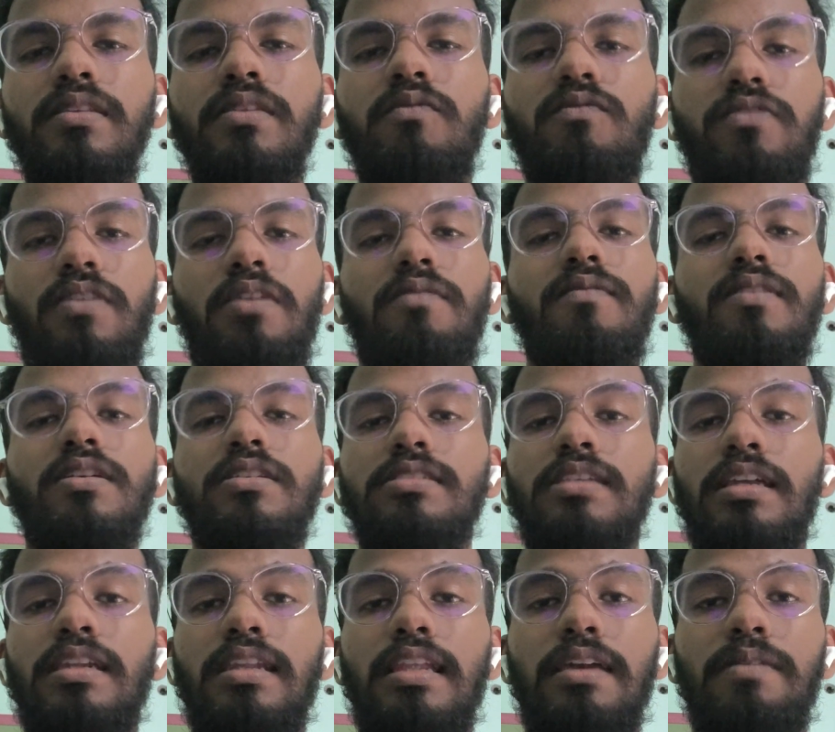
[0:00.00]
frameworks
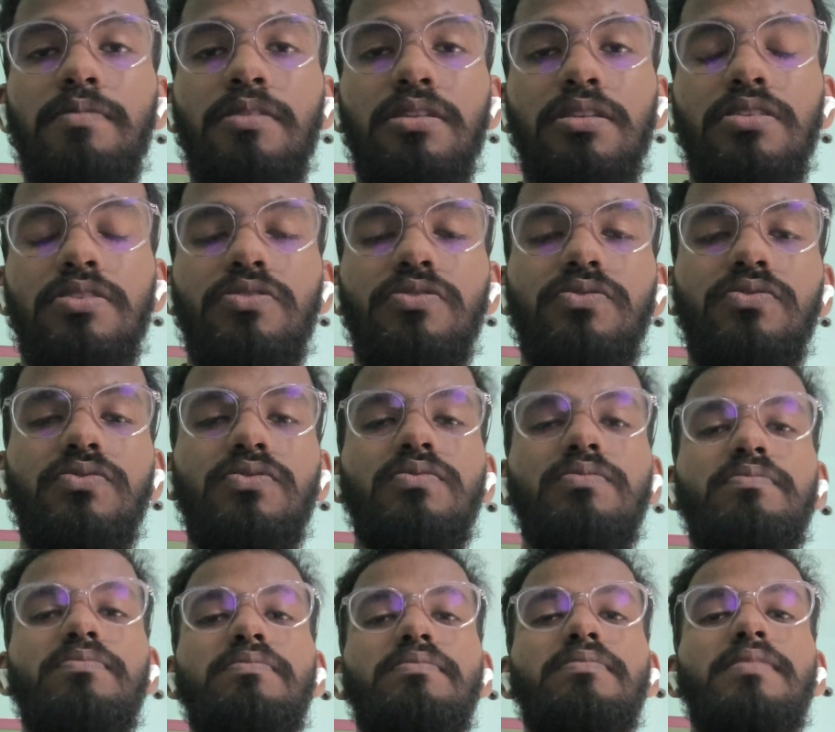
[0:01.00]
and library to
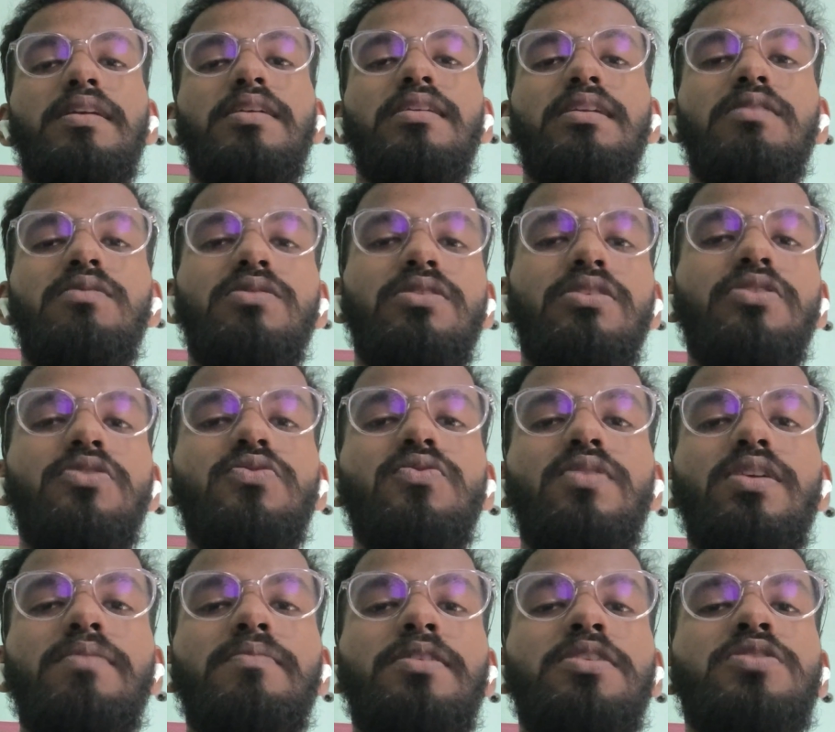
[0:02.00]
make our
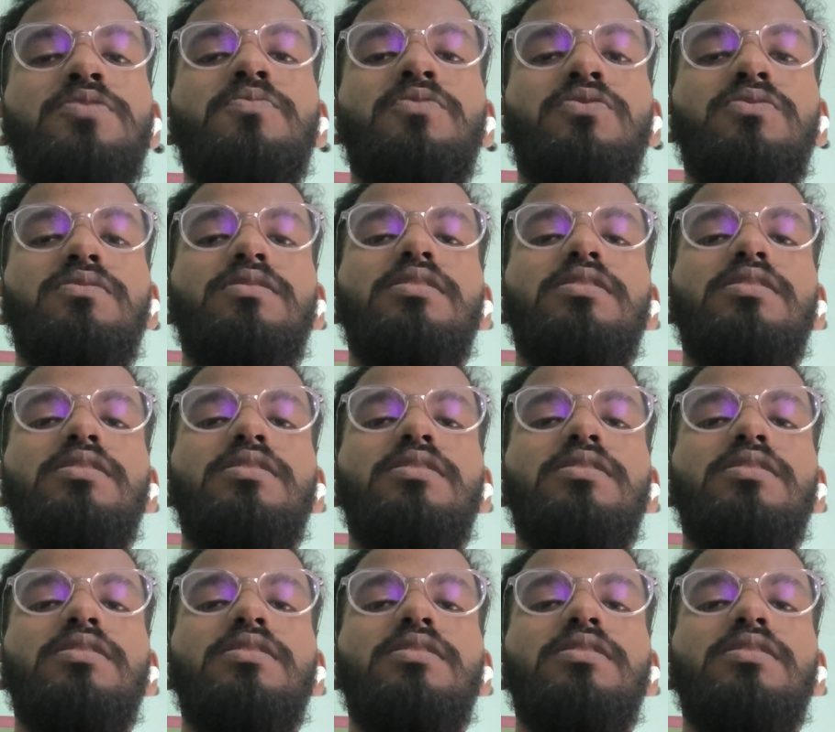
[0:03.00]
UI much more